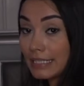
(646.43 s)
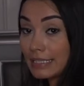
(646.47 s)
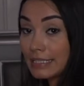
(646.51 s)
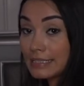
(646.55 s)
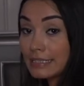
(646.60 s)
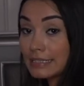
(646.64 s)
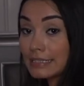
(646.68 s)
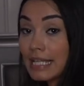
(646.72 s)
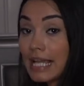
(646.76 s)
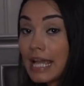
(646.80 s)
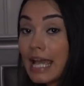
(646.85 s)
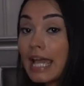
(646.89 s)

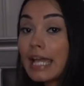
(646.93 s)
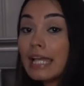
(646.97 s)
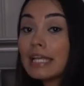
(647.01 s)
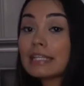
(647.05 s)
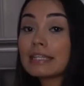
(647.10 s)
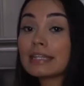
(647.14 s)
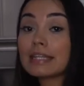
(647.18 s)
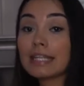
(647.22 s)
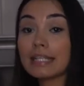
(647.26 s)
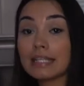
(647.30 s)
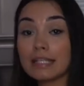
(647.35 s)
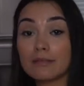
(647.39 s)
is,
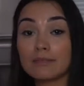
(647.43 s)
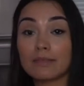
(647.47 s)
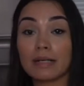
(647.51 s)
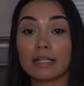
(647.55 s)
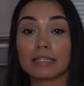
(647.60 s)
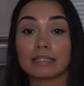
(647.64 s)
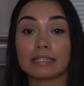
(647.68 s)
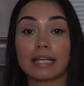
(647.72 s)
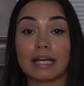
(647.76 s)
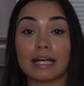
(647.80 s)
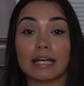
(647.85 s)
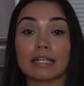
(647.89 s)
think
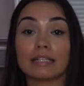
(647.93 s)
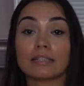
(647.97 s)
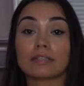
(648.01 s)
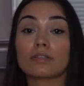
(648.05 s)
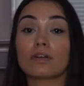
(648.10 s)
about that.